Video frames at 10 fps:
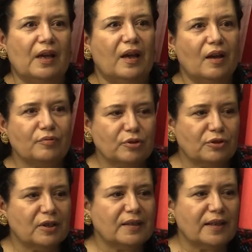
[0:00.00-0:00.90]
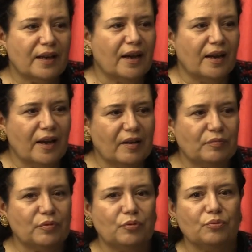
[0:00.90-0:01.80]
unfortunately, I
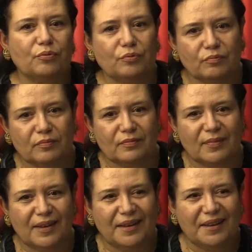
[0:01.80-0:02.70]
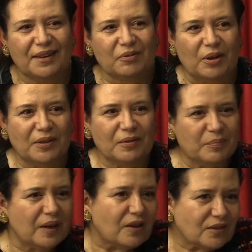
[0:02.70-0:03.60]
have to run
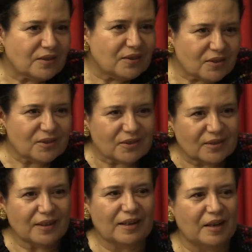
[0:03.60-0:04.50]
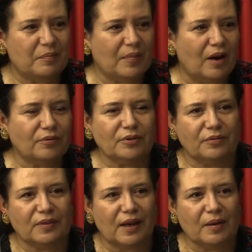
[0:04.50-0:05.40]
because I'm out
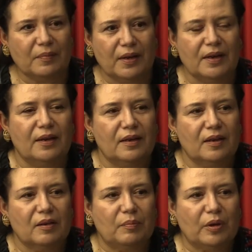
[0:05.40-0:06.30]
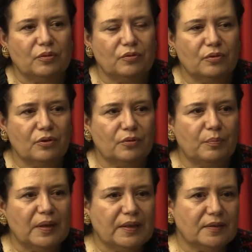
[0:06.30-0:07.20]
of time. But
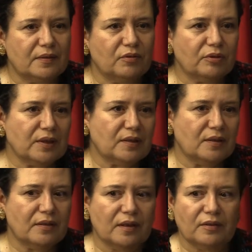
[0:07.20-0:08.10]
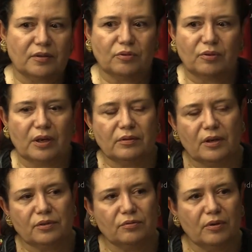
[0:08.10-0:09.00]
please don't hesitate to
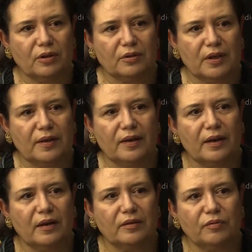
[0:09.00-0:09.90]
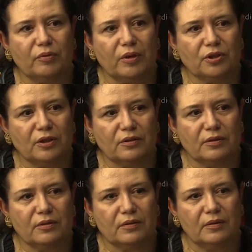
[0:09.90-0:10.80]
address to us any kind of
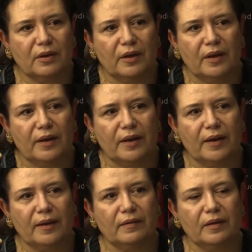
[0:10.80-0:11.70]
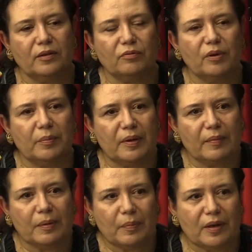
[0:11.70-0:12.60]
questions. And it will be
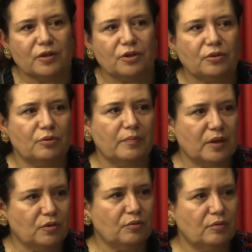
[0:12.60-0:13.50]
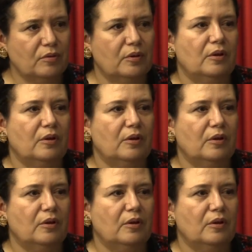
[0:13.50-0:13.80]
my pleasure to meet you